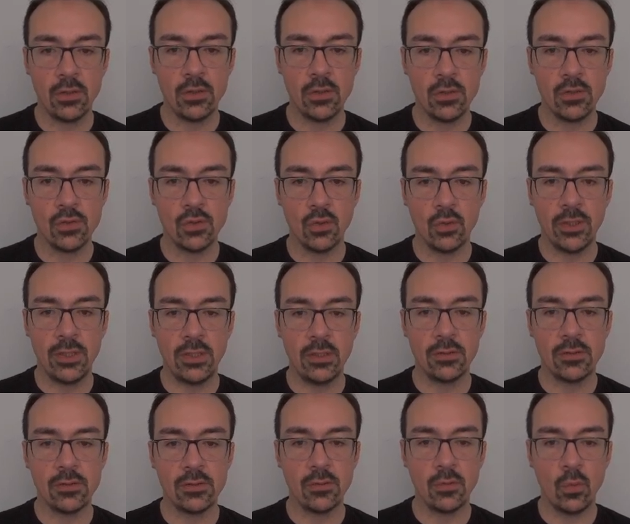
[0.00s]
So here
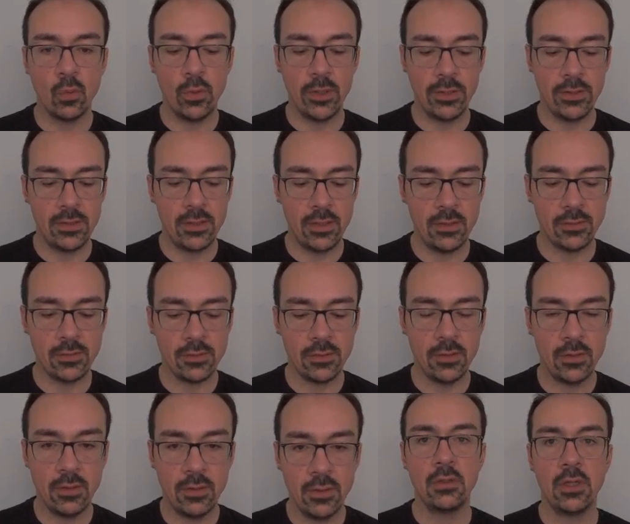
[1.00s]
it's witness,
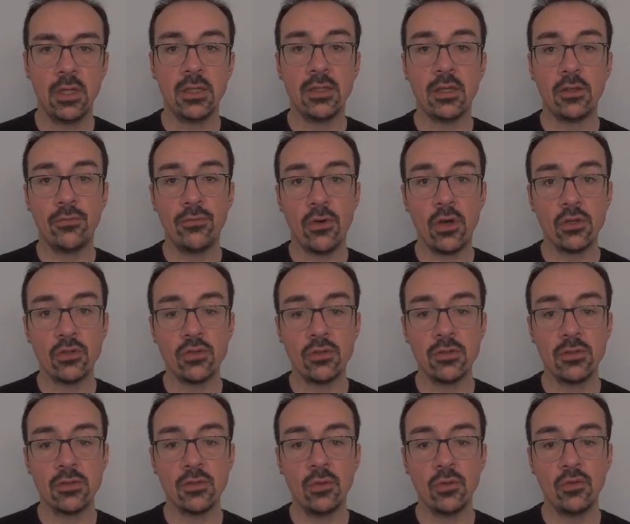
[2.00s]
and that function
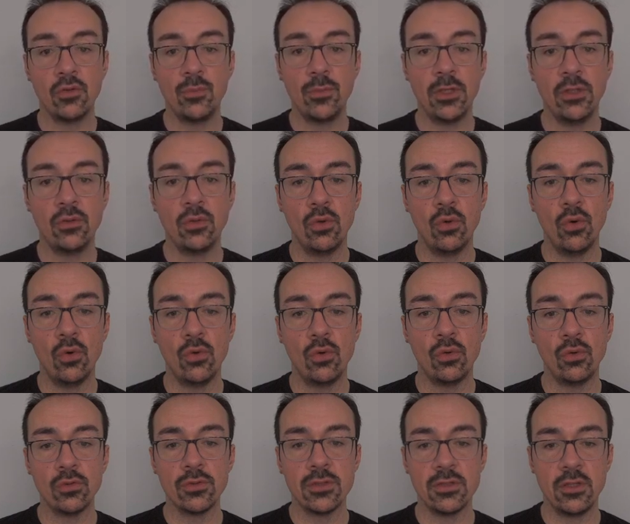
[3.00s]
is going to be the
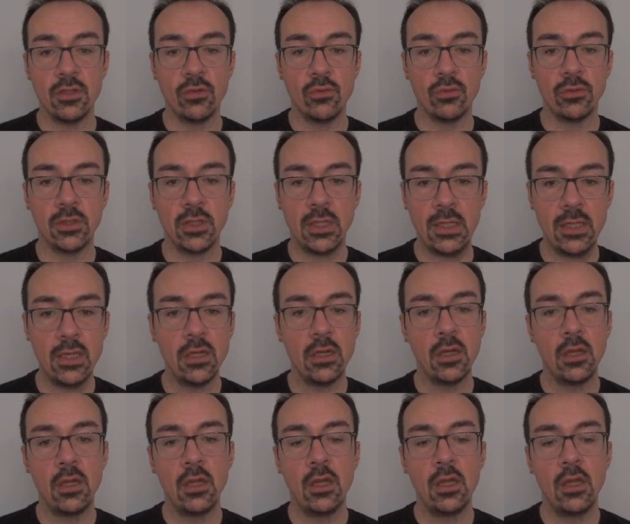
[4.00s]
local secret key.
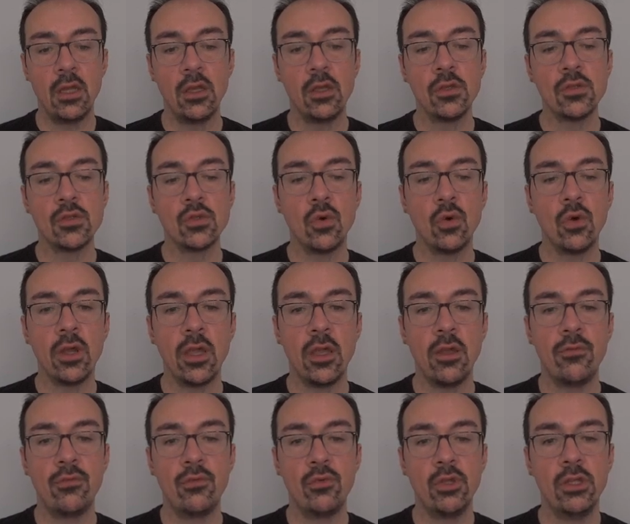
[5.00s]
So
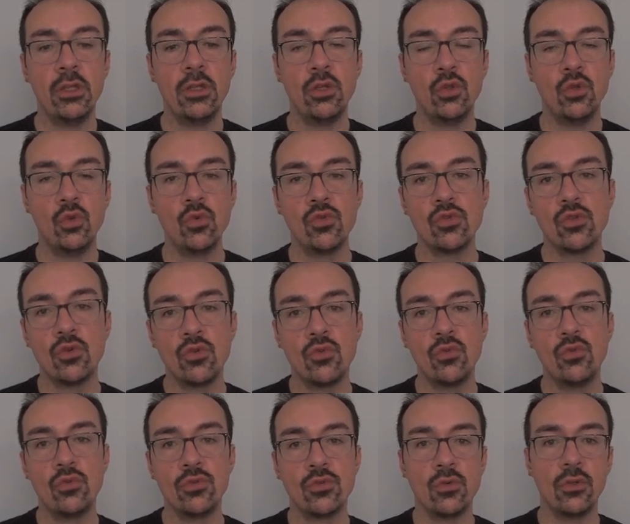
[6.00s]
every user
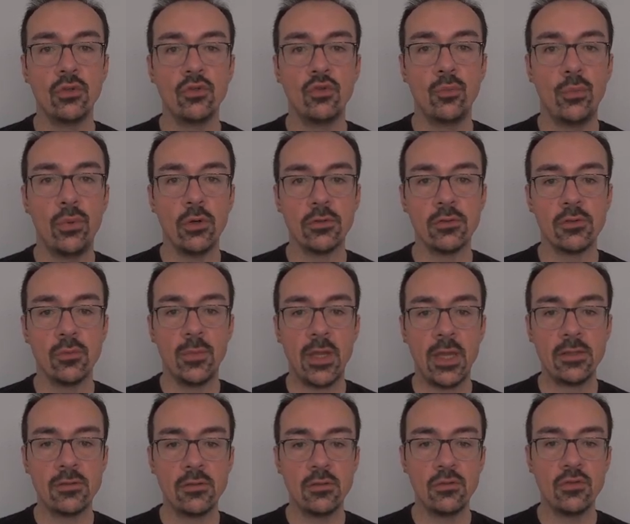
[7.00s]
who is going to post a
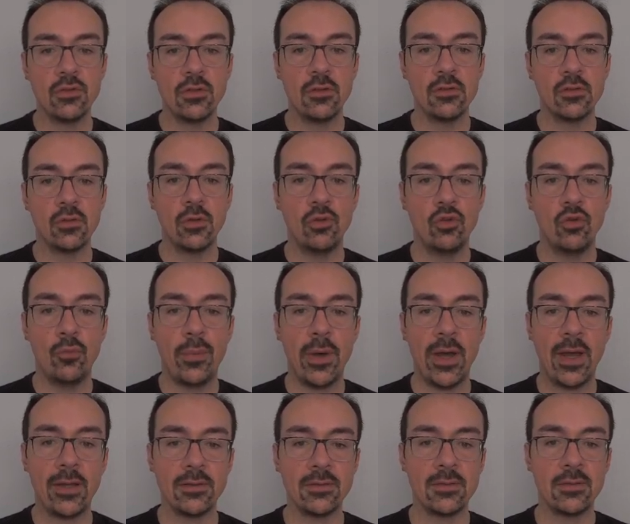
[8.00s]
message is going to
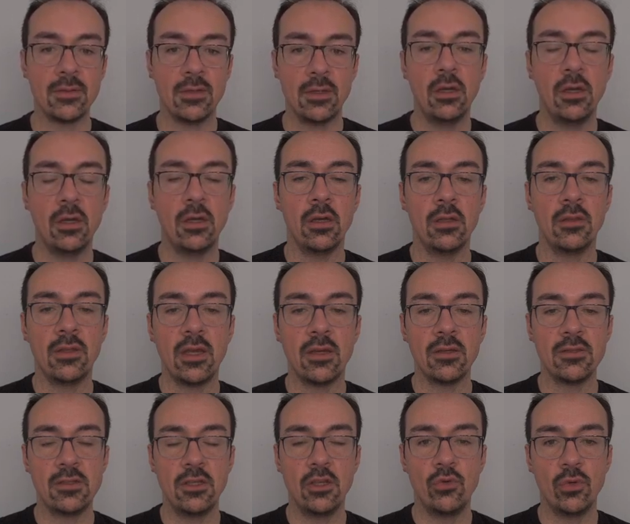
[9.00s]
pass their
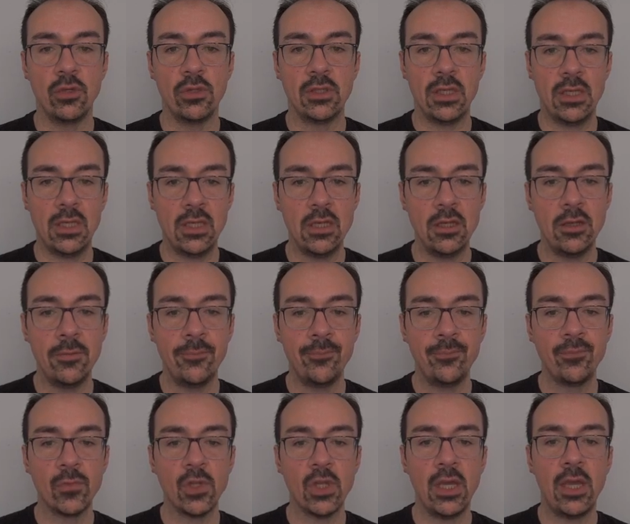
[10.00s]
secret key,
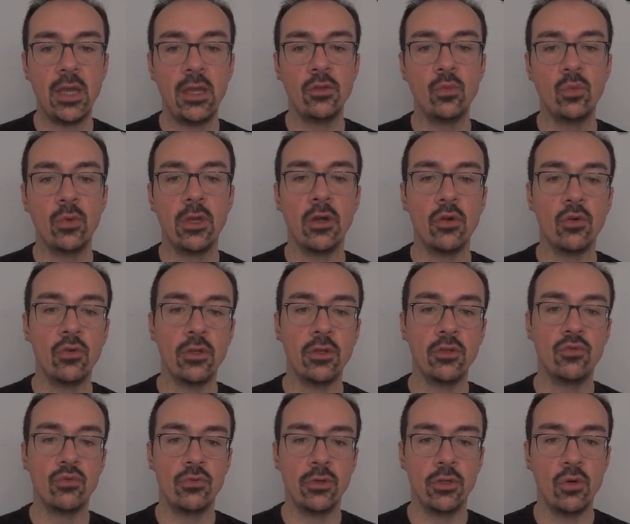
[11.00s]
and we are going
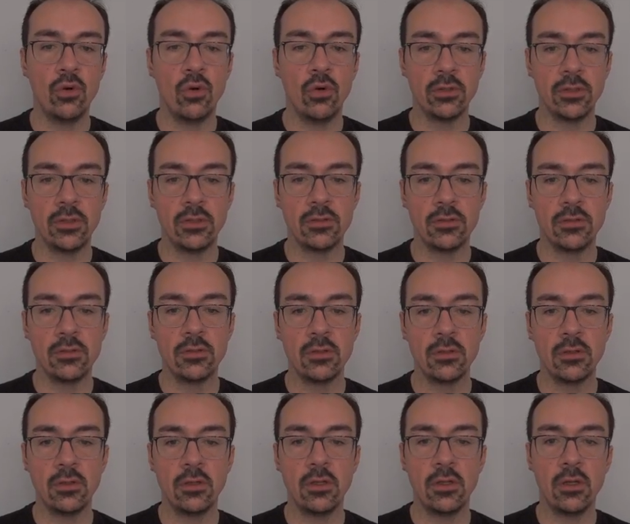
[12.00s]
to record it
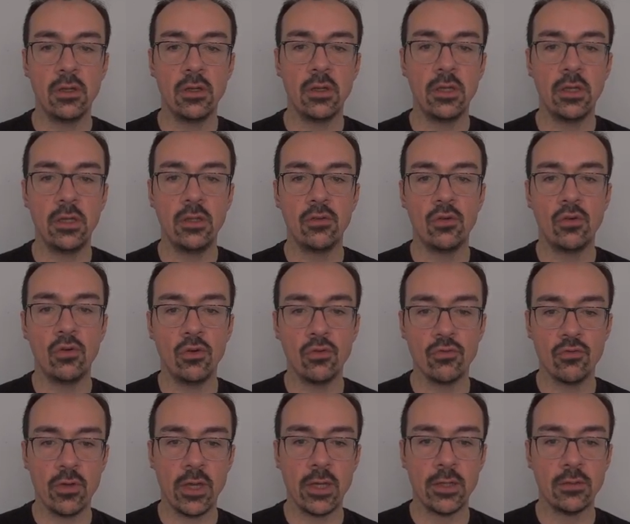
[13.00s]
in the
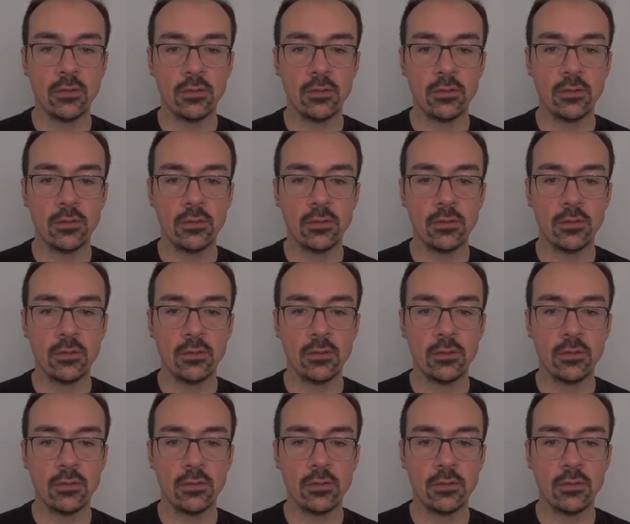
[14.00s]
contract.